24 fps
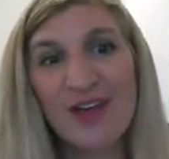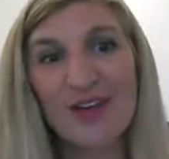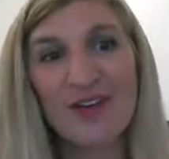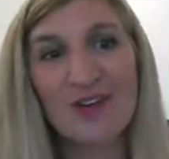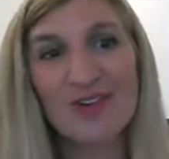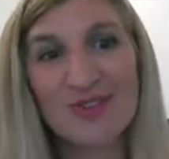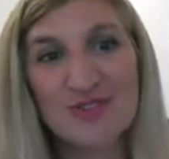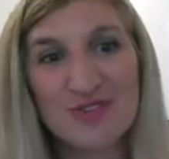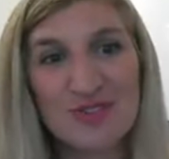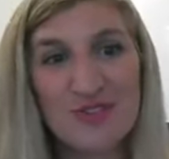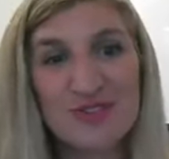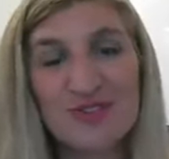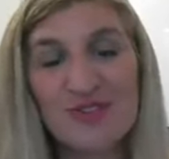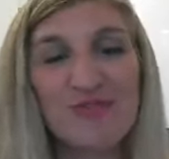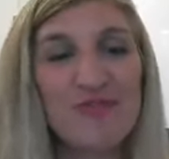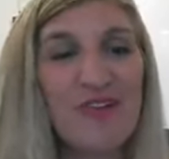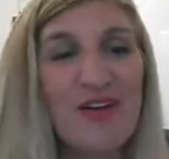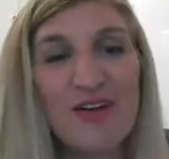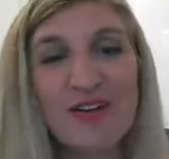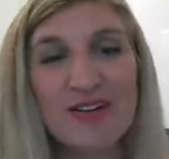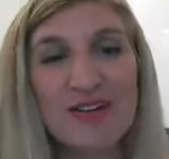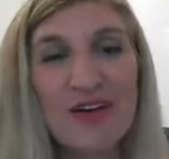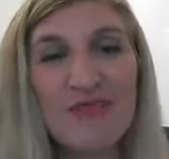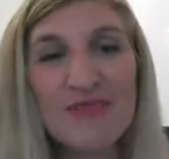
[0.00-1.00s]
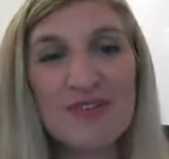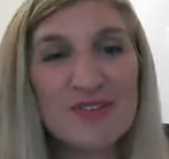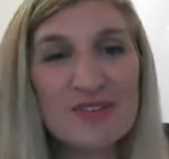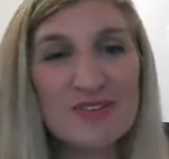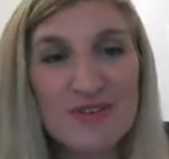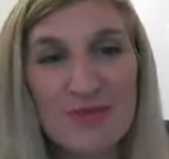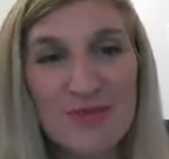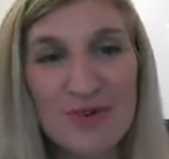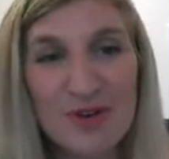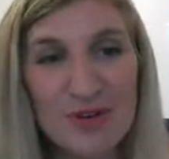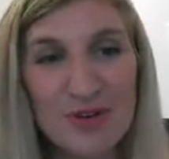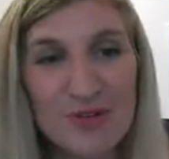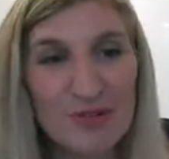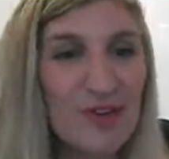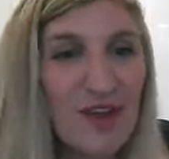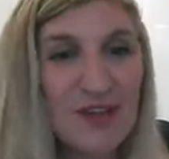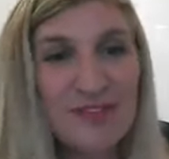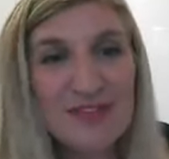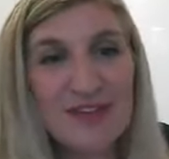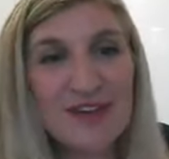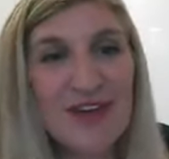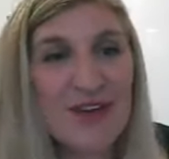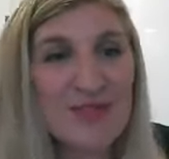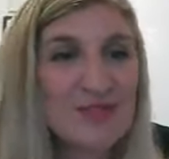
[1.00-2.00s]
They don't choose to fall in love with someone who
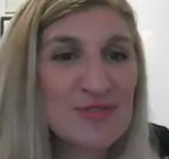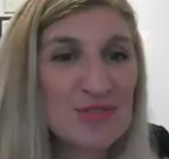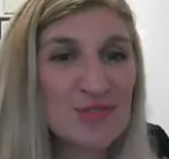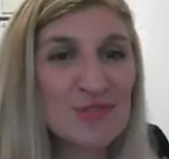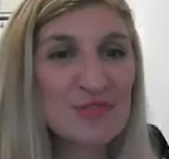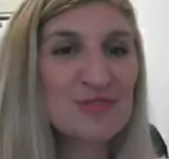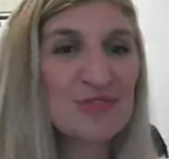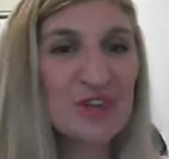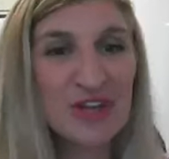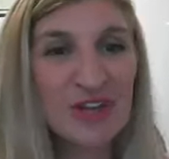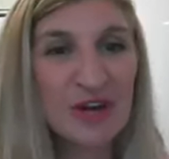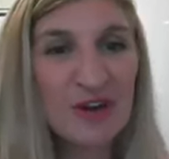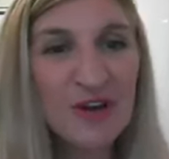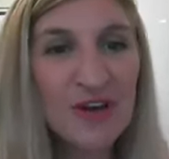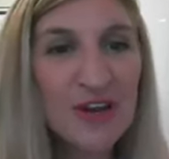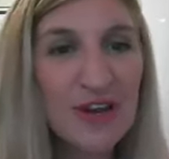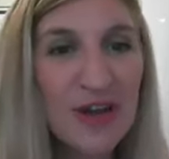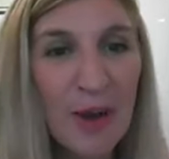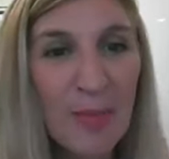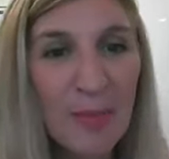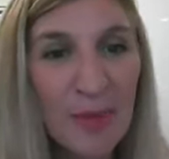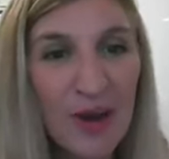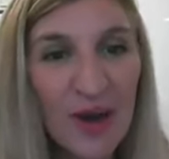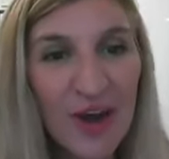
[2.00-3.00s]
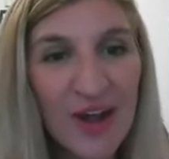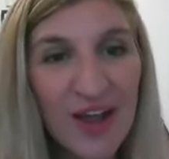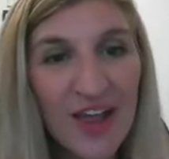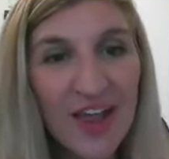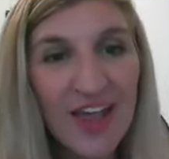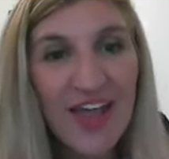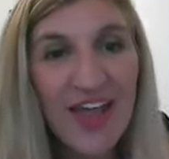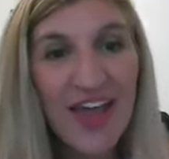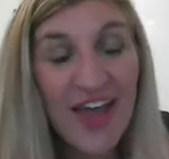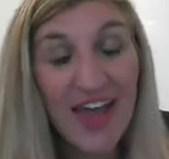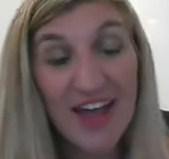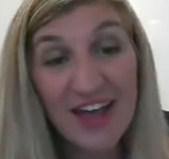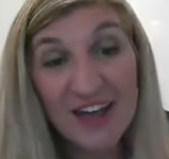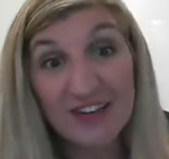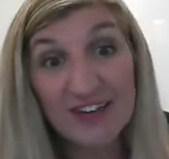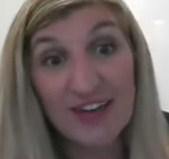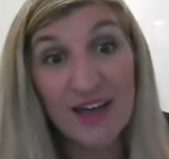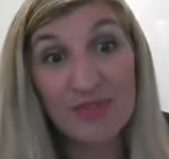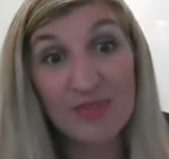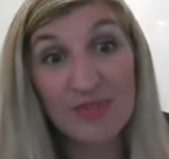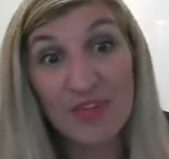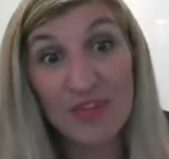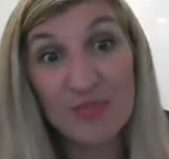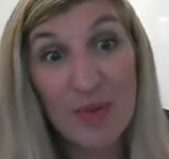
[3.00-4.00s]
doesn't have a social security number, and
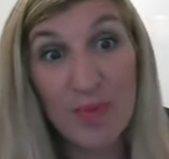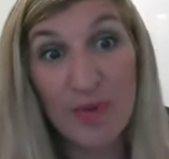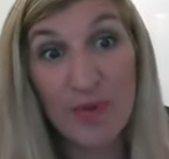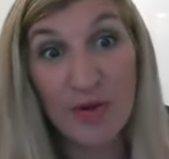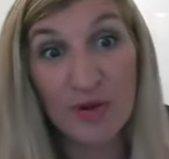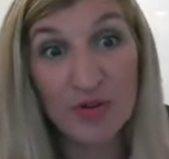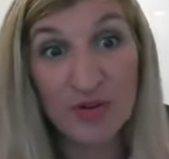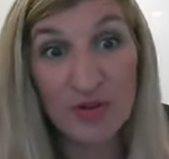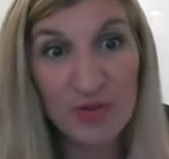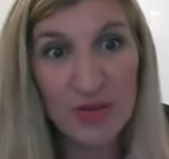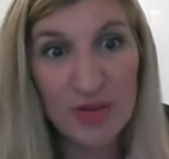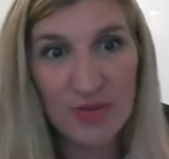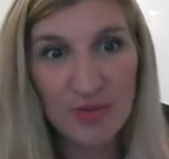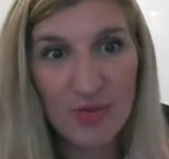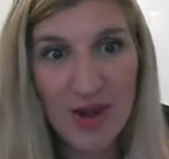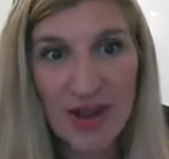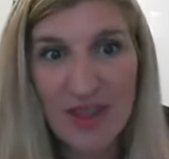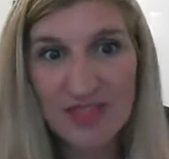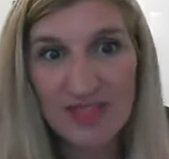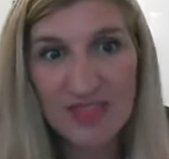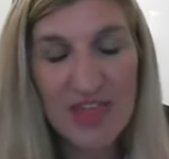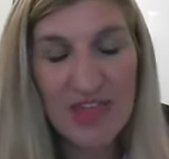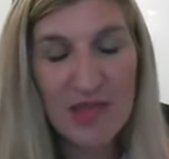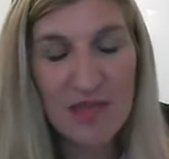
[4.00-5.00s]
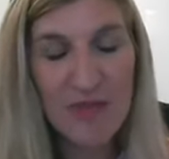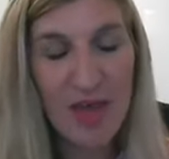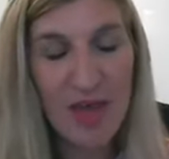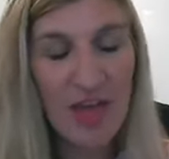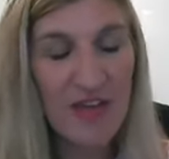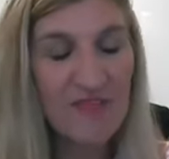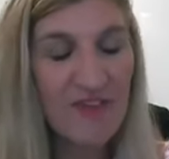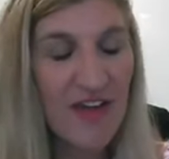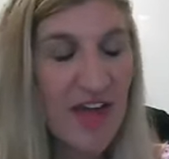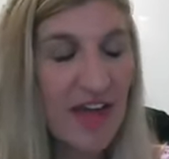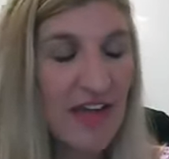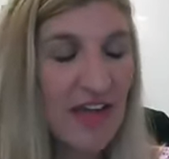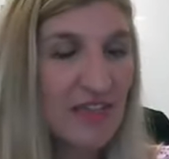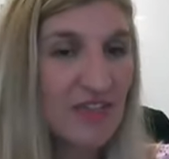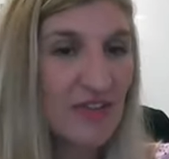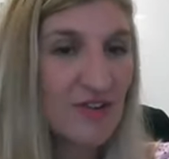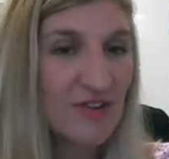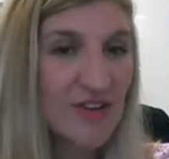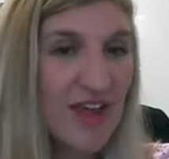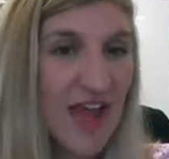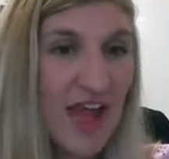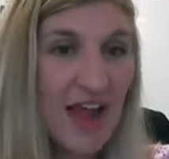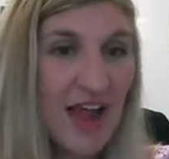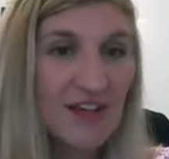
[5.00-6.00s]
these people are doing the right thing by filing
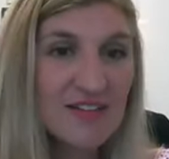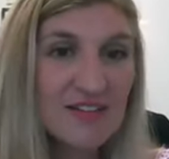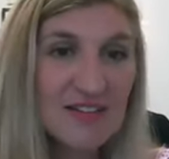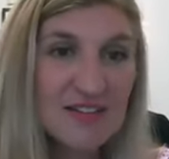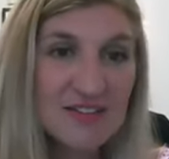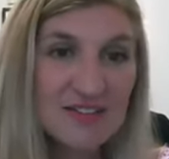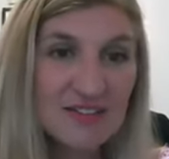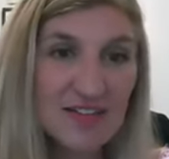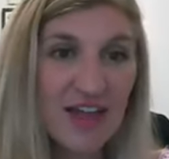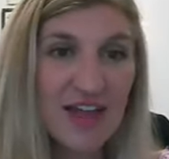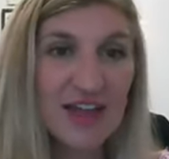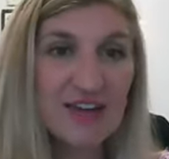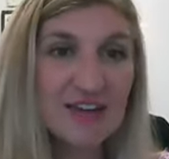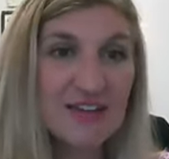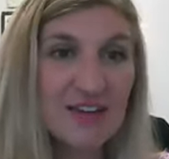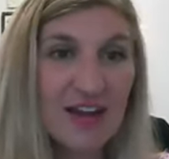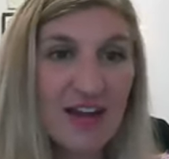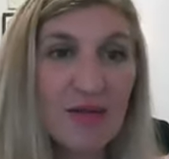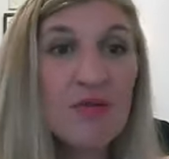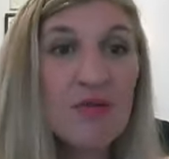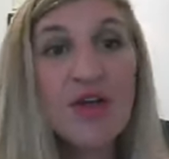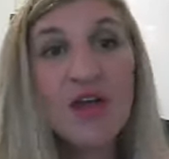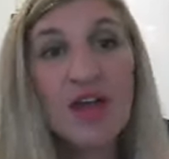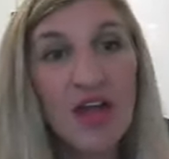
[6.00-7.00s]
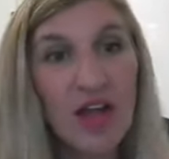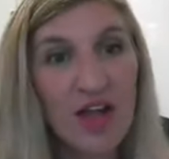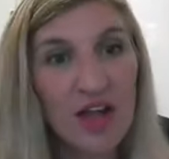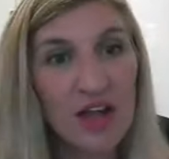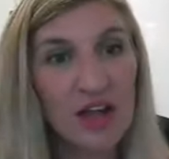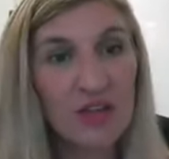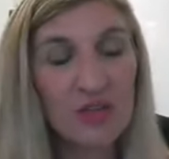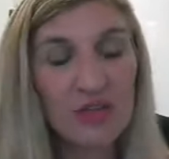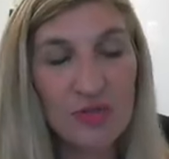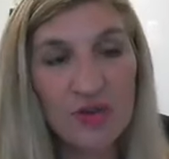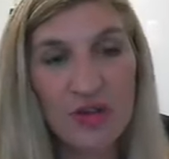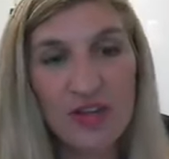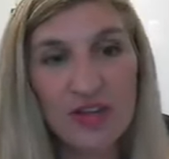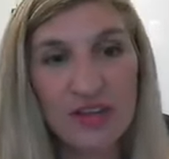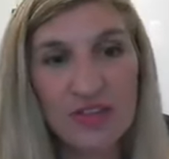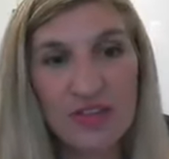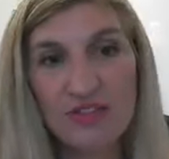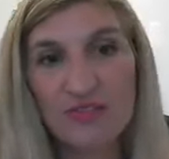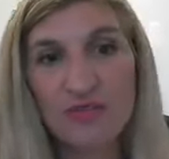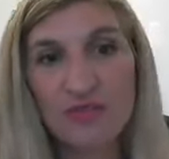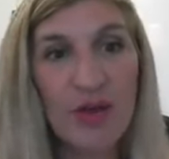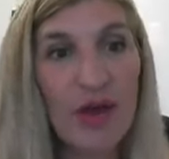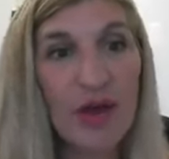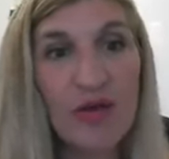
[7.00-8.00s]
their taxes and including
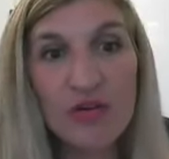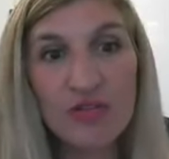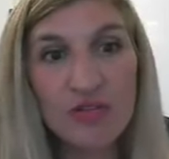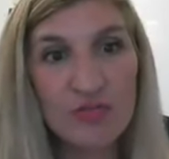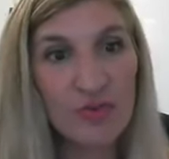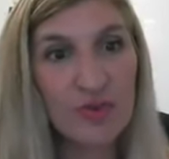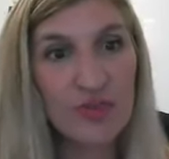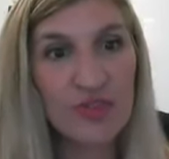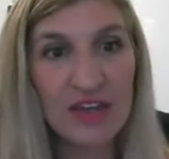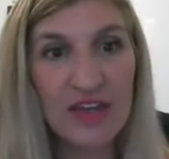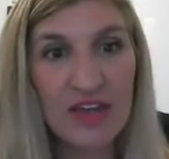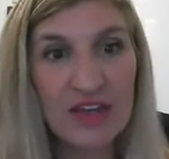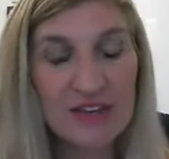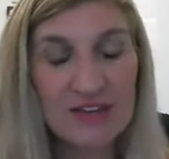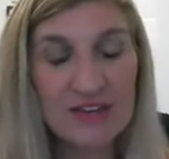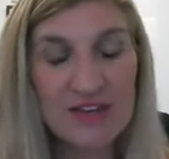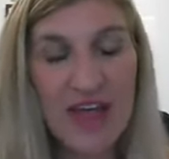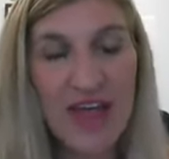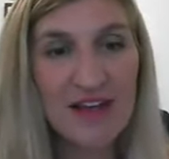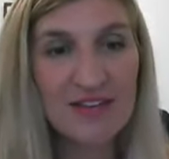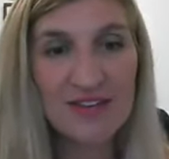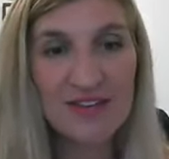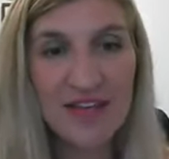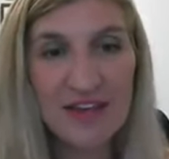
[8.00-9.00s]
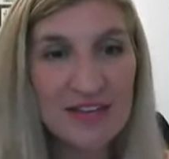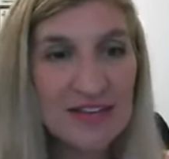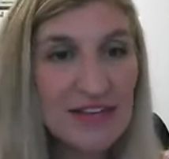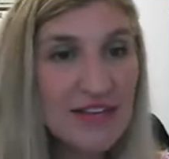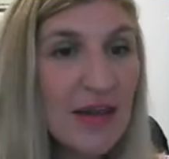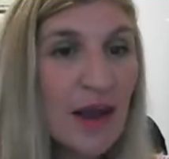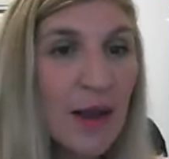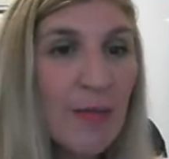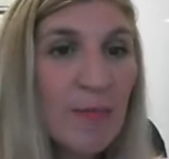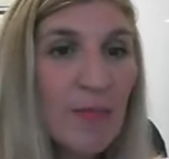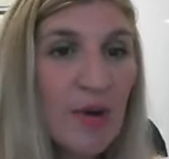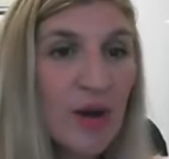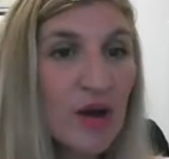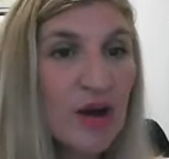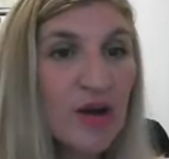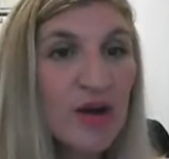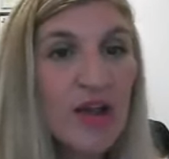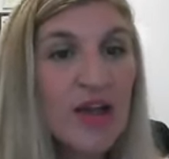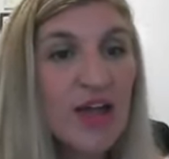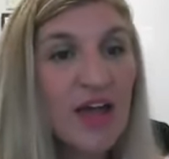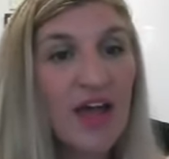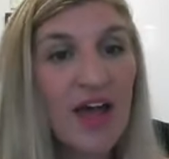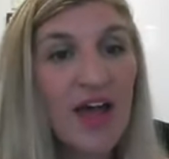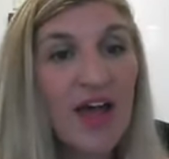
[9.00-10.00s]
the spouse with a tax ID number,
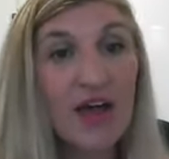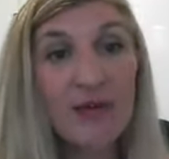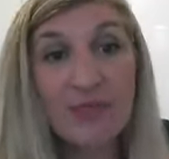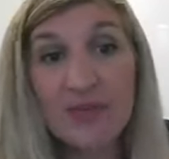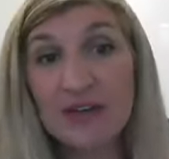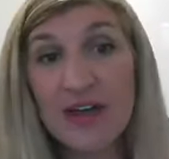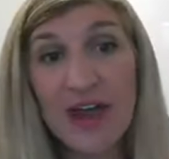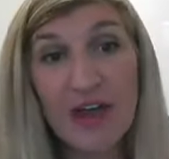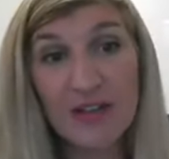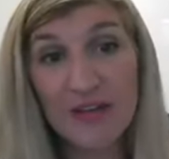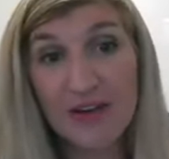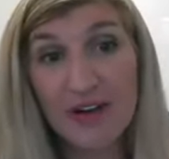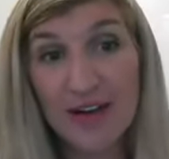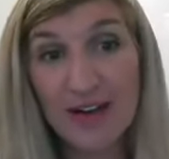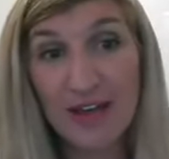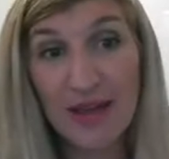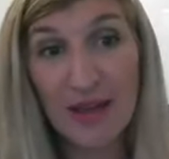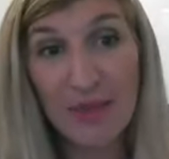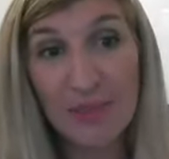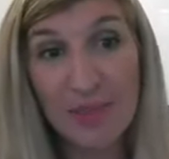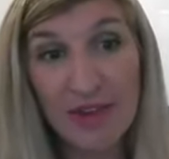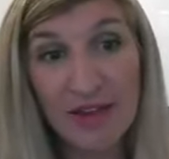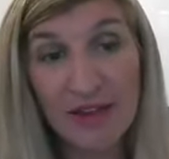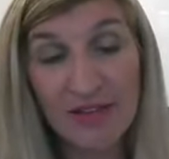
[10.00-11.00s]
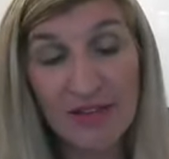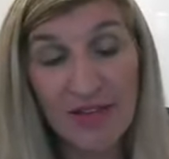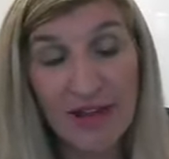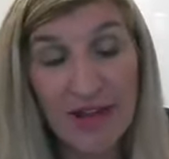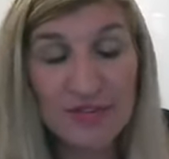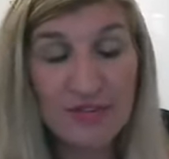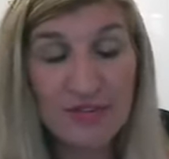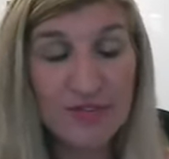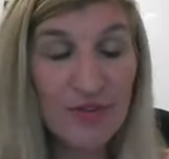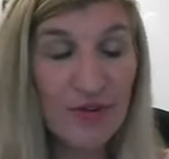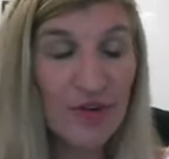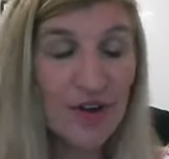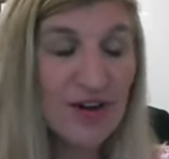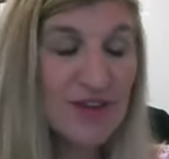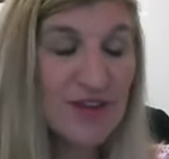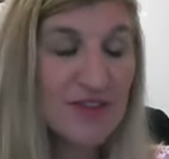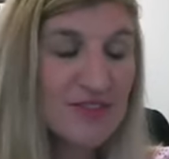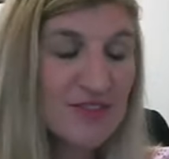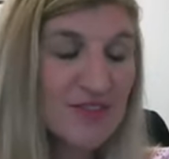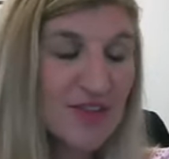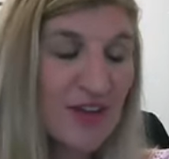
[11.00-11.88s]
and now they're going to get penalized for it.